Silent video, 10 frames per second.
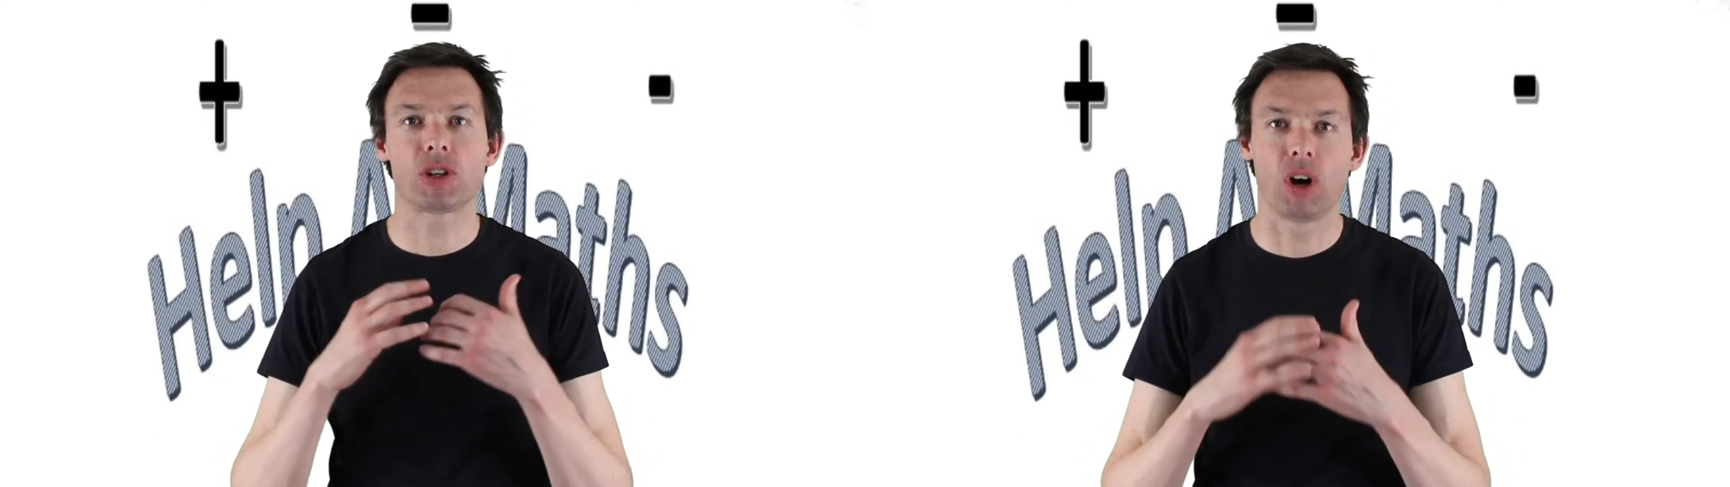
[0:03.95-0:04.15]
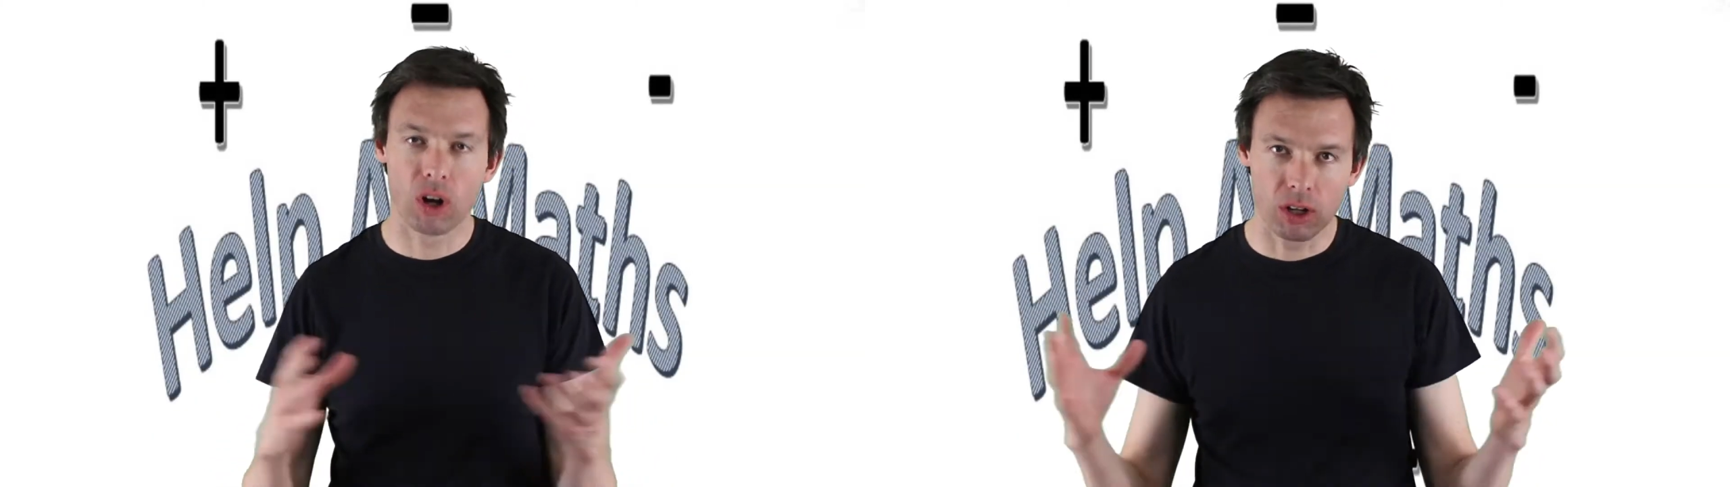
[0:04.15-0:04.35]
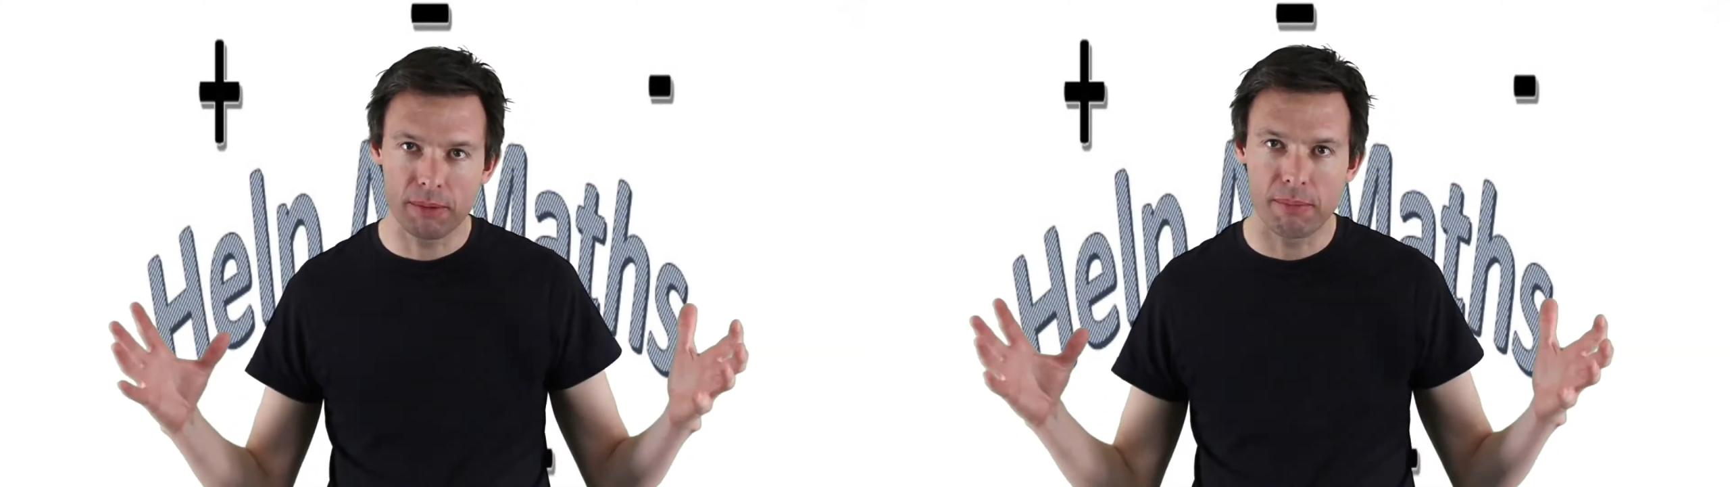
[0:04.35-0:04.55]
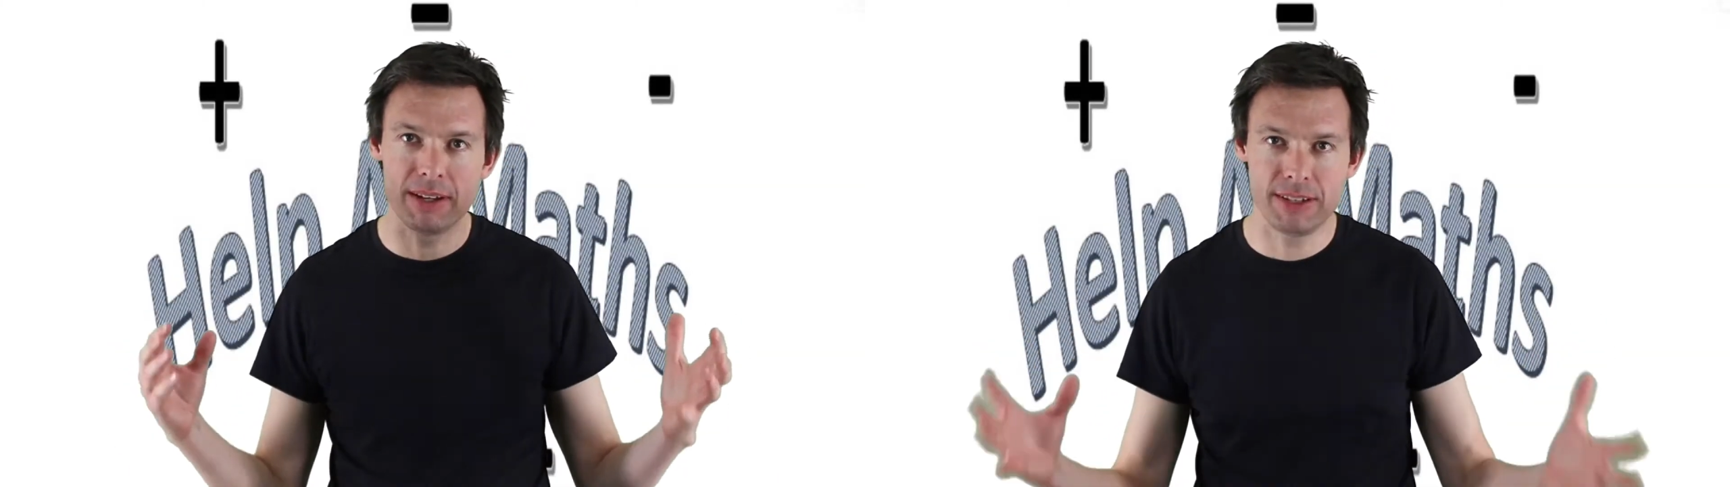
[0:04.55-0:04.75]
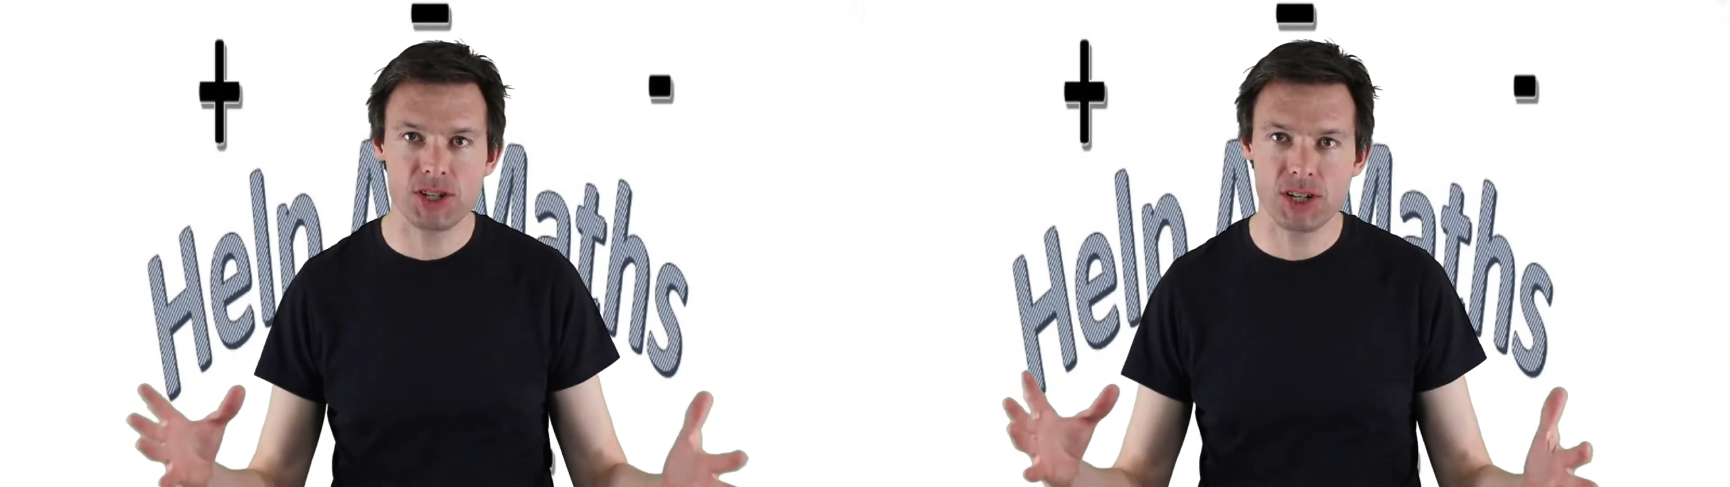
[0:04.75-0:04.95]
column
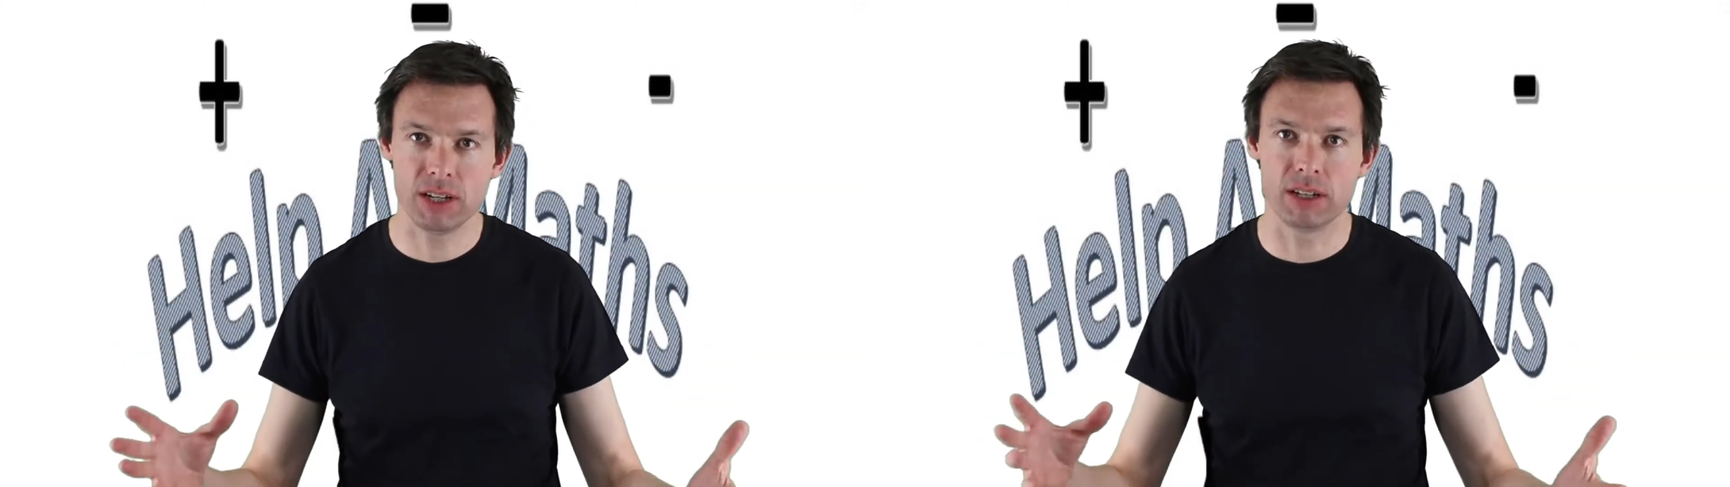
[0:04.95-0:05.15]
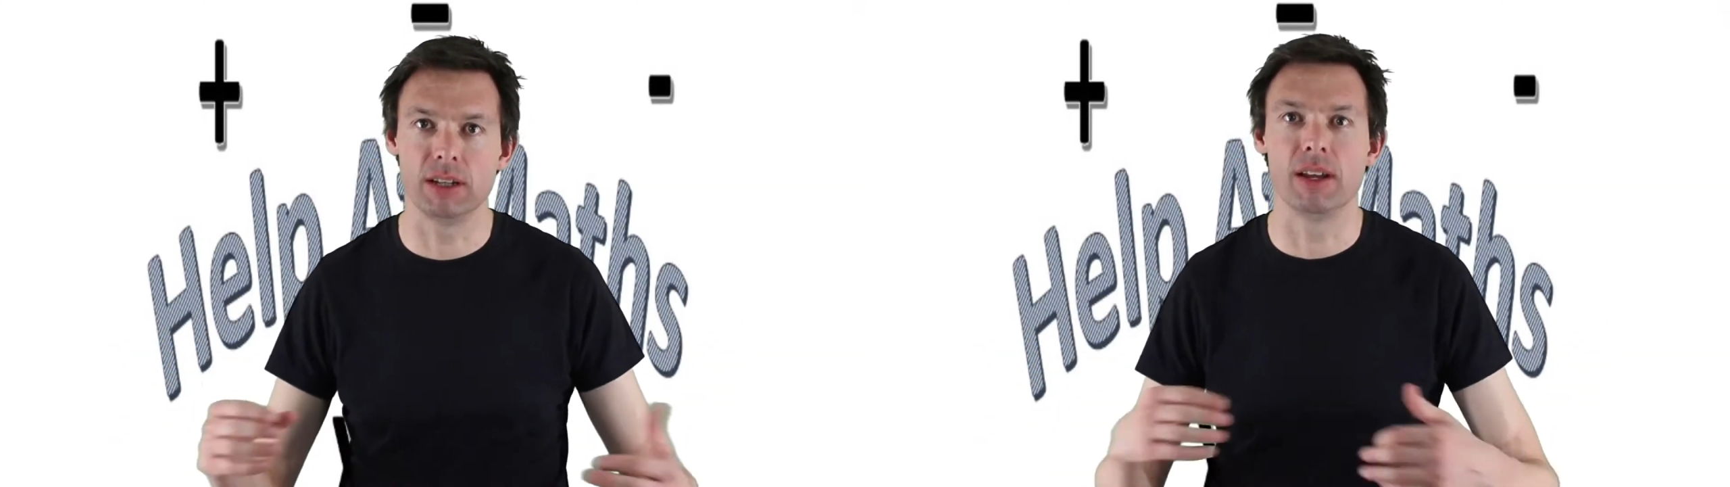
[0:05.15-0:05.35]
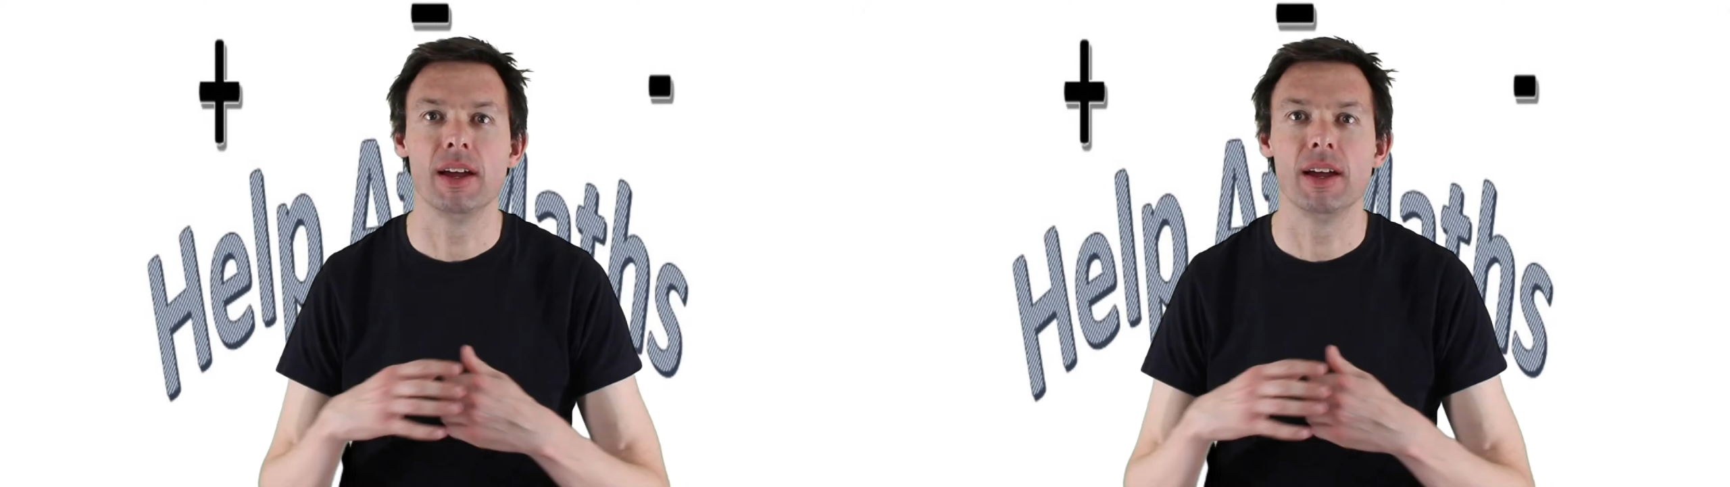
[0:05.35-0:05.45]
addition.